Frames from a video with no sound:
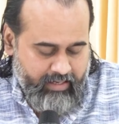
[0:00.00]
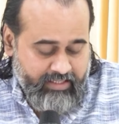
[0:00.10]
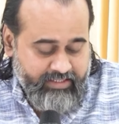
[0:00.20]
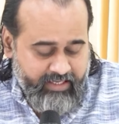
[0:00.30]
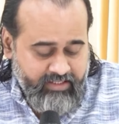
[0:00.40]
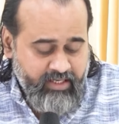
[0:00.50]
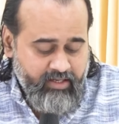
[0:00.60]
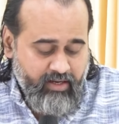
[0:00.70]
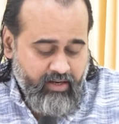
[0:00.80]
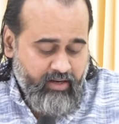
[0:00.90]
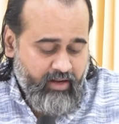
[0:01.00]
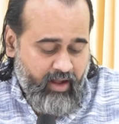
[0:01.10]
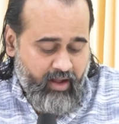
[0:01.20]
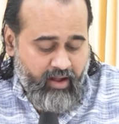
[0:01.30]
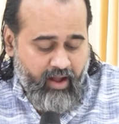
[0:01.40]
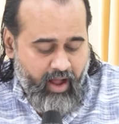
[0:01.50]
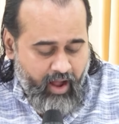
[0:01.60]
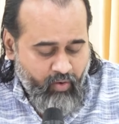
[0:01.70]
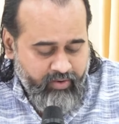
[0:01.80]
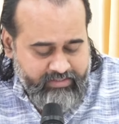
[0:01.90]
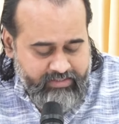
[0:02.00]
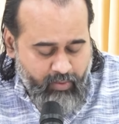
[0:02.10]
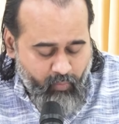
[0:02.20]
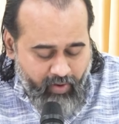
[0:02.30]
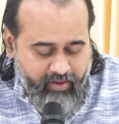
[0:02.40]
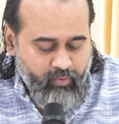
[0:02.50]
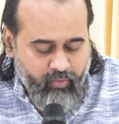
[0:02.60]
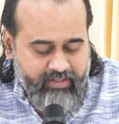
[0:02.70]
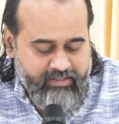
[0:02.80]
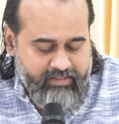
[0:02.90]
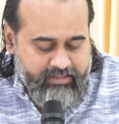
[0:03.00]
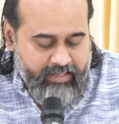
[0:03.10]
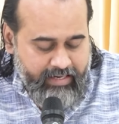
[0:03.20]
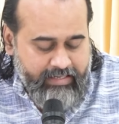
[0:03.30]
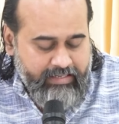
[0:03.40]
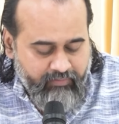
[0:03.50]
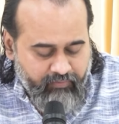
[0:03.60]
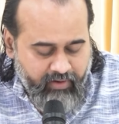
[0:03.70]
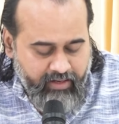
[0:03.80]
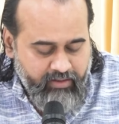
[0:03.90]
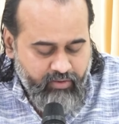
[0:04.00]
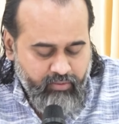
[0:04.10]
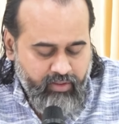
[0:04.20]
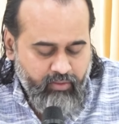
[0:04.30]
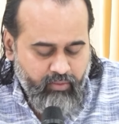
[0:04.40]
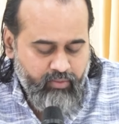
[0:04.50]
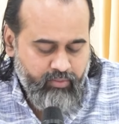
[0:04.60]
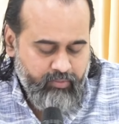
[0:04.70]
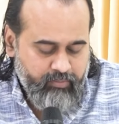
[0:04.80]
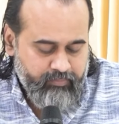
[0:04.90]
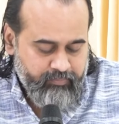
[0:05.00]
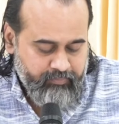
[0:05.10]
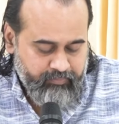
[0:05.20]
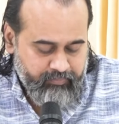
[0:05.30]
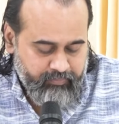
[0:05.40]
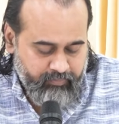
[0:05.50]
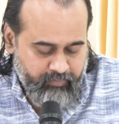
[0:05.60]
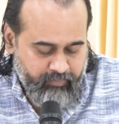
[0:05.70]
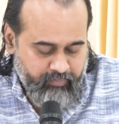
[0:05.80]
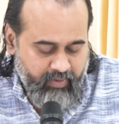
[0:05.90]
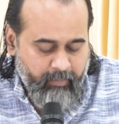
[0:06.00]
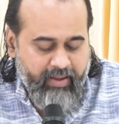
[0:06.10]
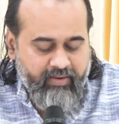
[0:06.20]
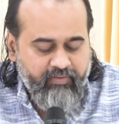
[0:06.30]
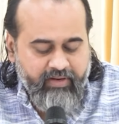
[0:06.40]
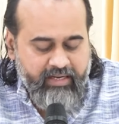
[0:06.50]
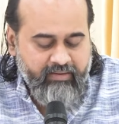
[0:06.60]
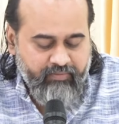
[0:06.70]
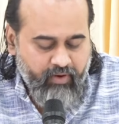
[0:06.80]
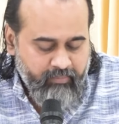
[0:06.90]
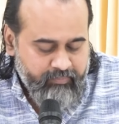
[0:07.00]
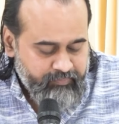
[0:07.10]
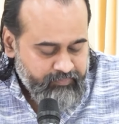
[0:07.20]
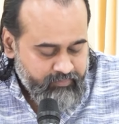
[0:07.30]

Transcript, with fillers: Acharya ji, how is the one who is indifferent to the Guru benefiting from